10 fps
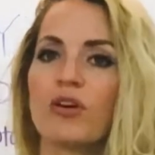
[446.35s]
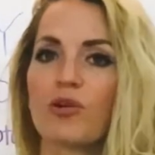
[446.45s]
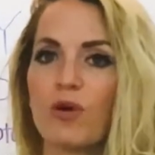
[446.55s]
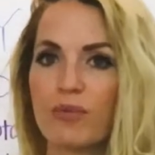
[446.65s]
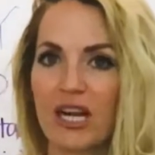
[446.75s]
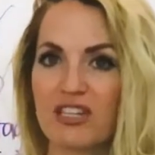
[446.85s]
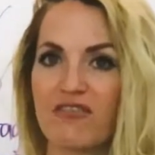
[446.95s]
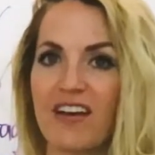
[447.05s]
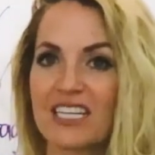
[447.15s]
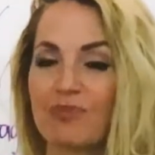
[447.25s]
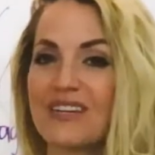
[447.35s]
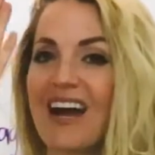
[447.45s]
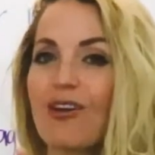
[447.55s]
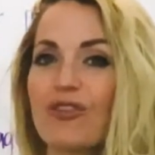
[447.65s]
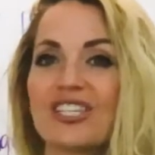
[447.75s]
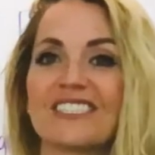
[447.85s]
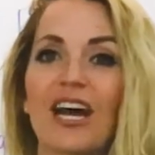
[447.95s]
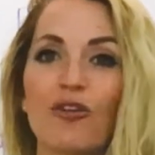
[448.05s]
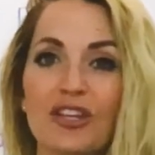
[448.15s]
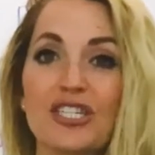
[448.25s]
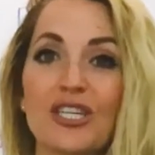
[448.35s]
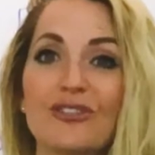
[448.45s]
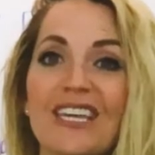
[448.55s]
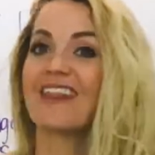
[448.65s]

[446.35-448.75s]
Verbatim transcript: with the whiplash effect, but not only just health issues,